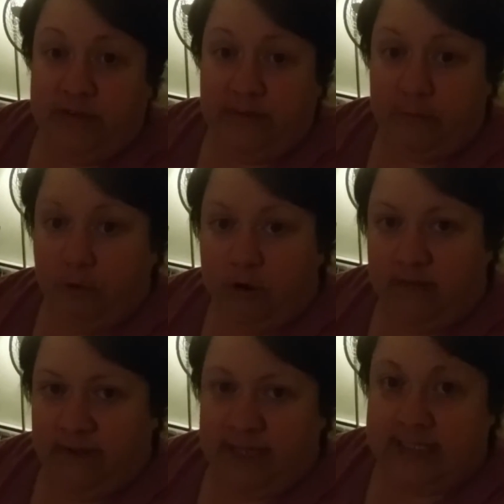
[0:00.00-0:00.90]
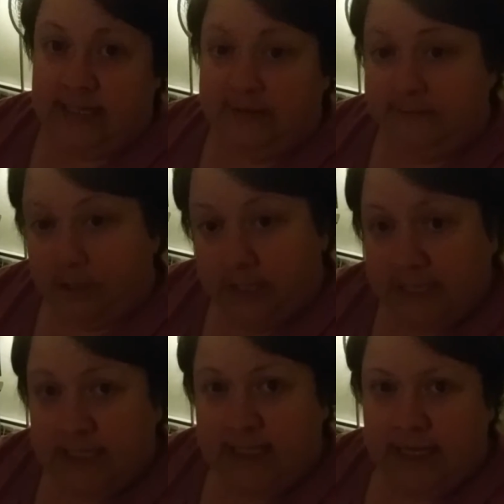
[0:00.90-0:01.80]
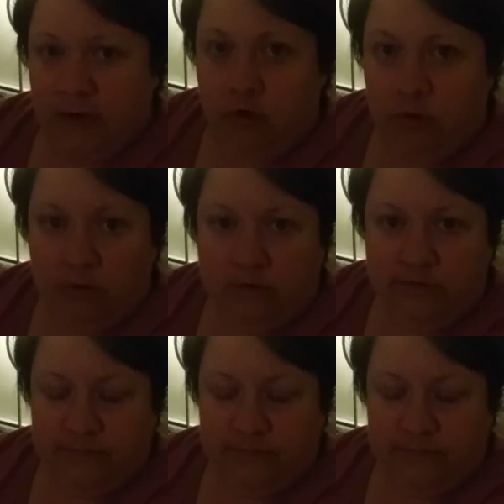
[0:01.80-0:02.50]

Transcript: even more if I did fully raw,